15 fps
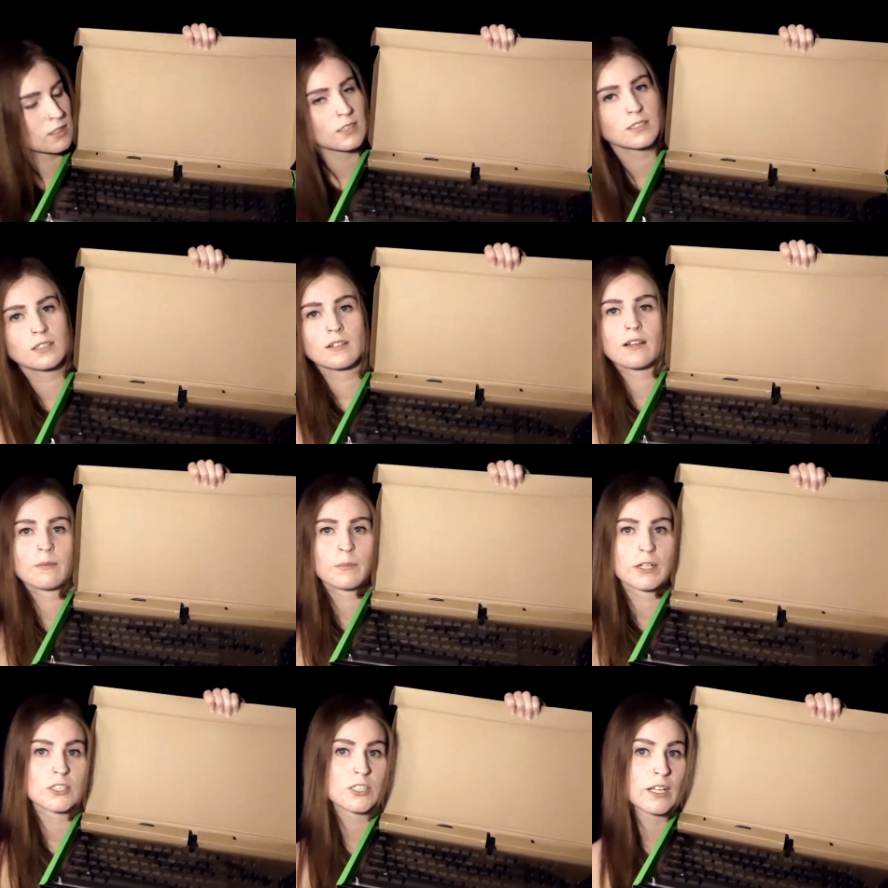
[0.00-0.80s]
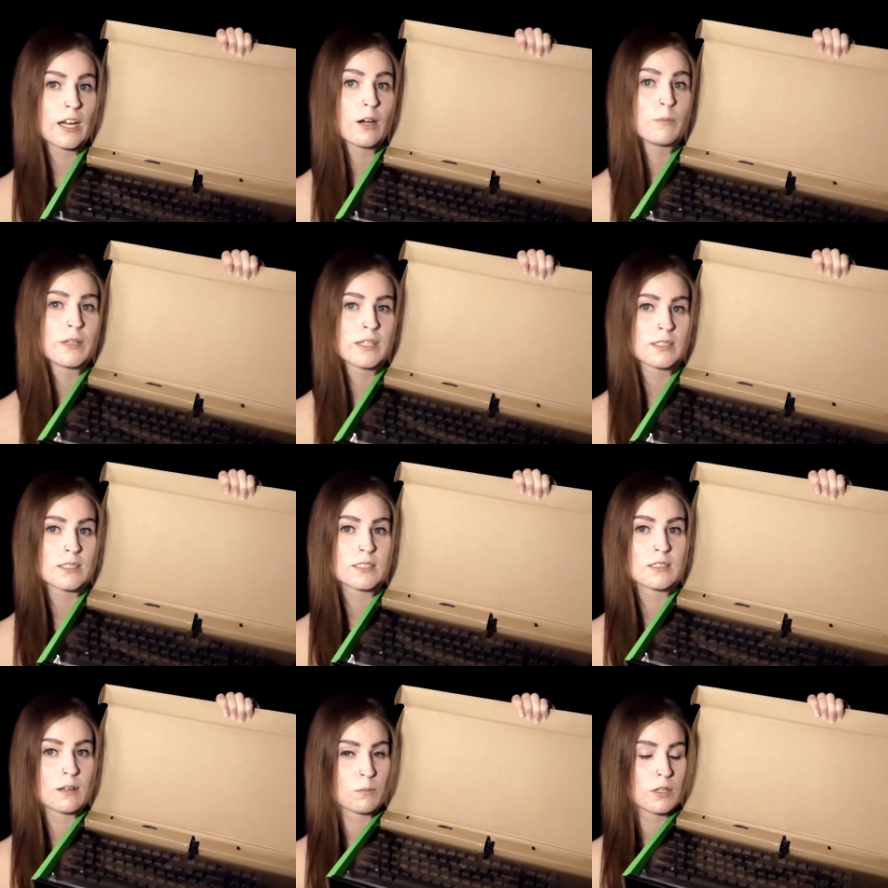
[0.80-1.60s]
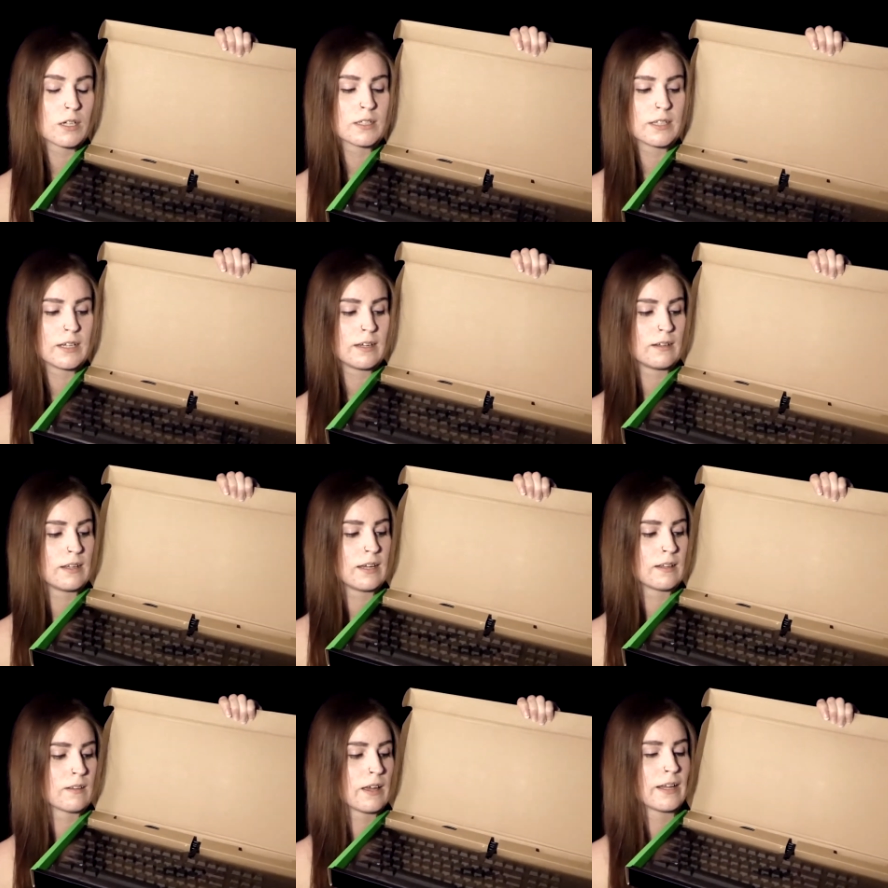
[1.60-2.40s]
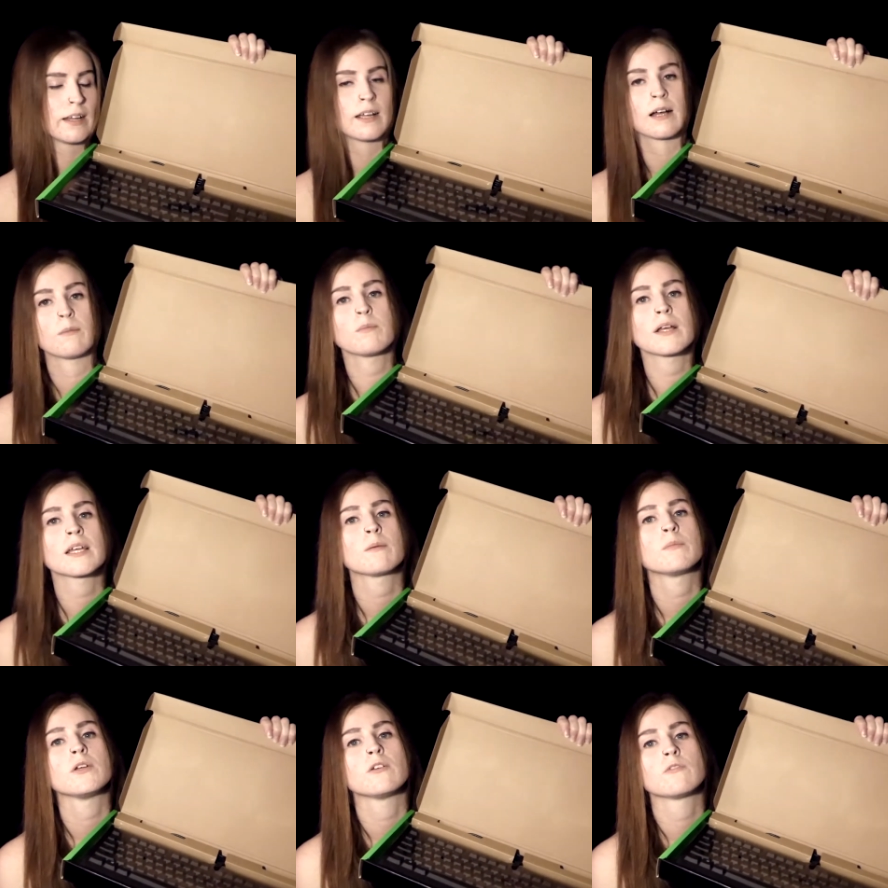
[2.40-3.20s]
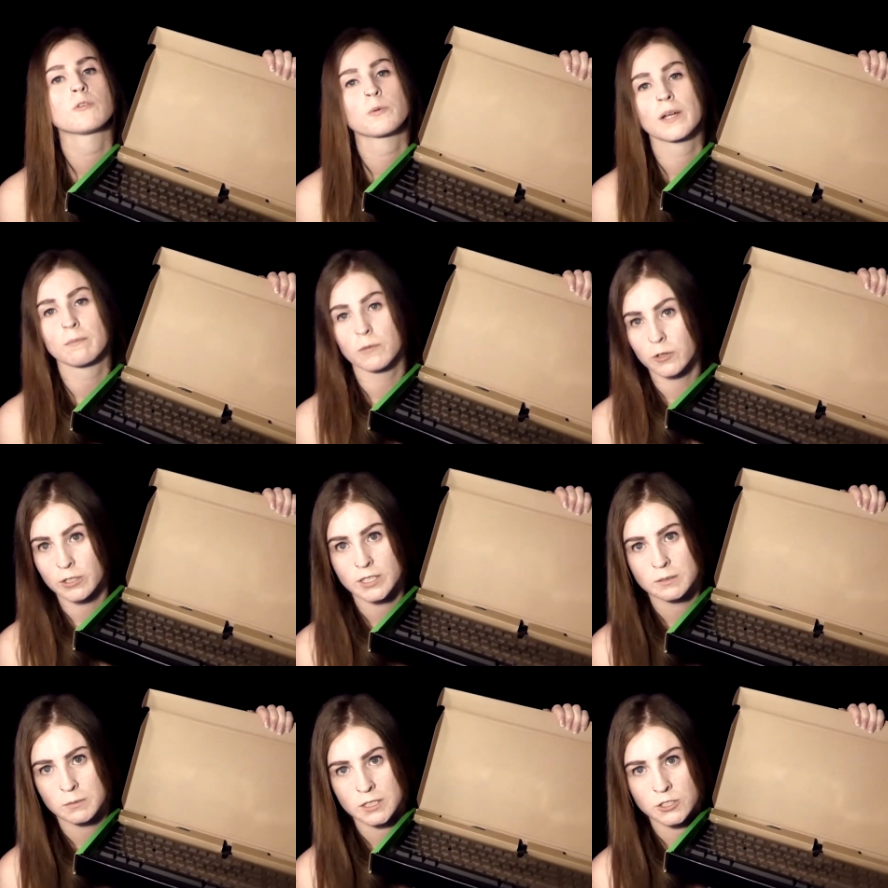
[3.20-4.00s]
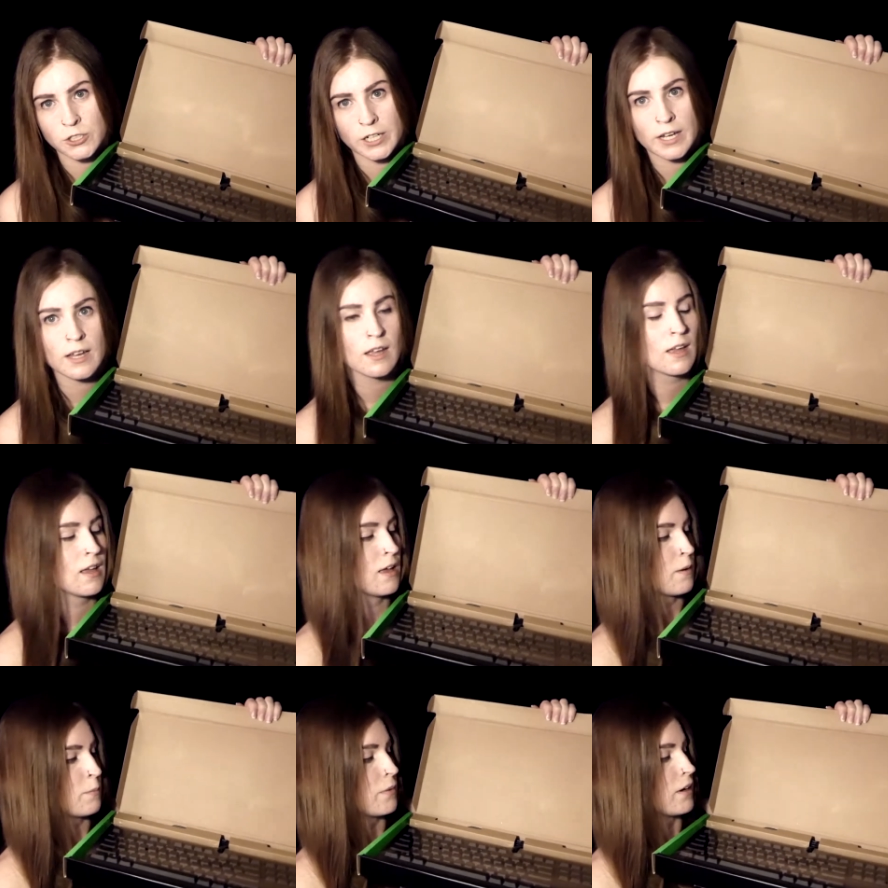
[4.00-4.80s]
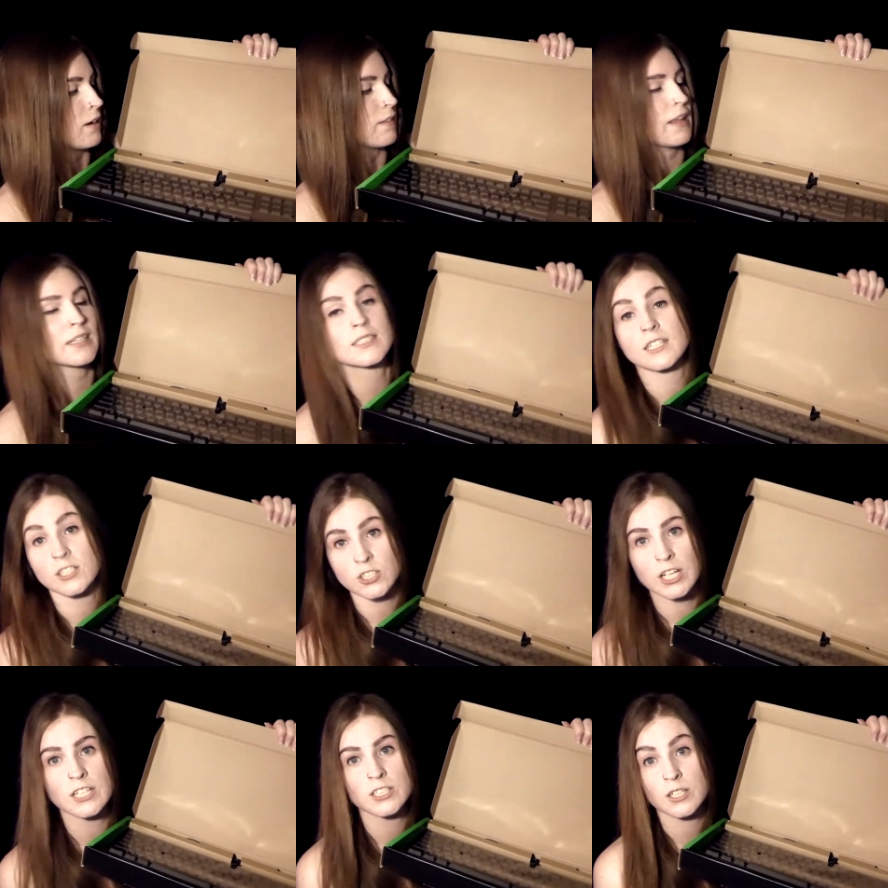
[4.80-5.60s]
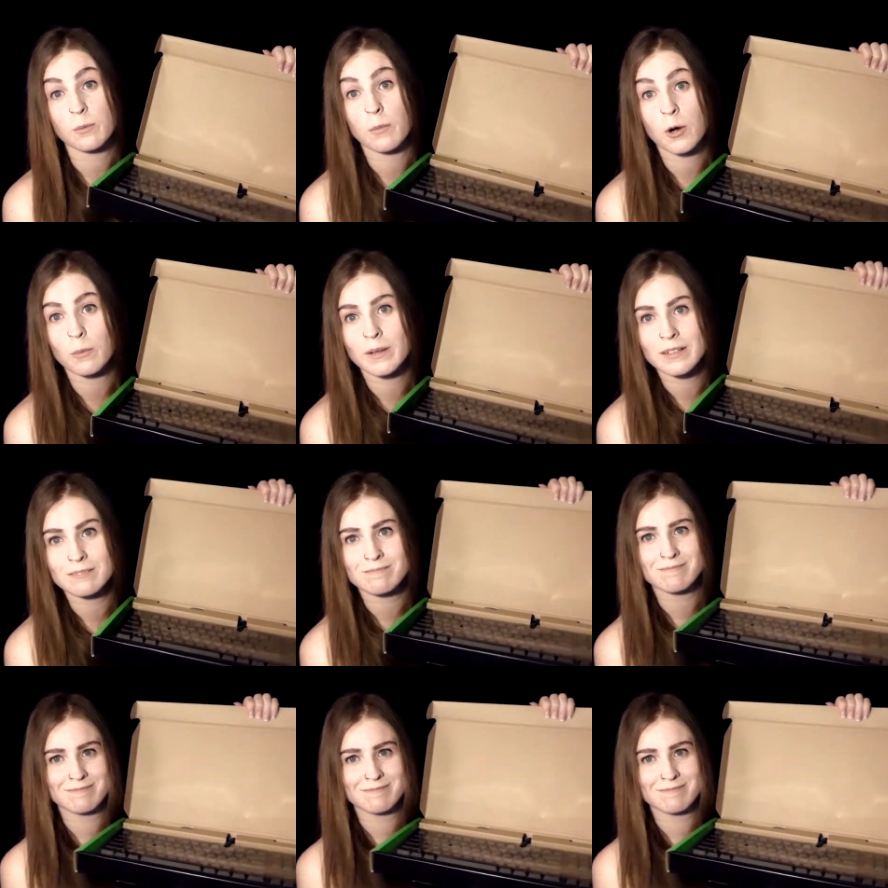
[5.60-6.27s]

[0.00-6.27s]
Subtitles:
it doesn't look like much now because it's not plugged in and lighting up like a beautiful rainbow Christmas tree, but that's going to change in a moment.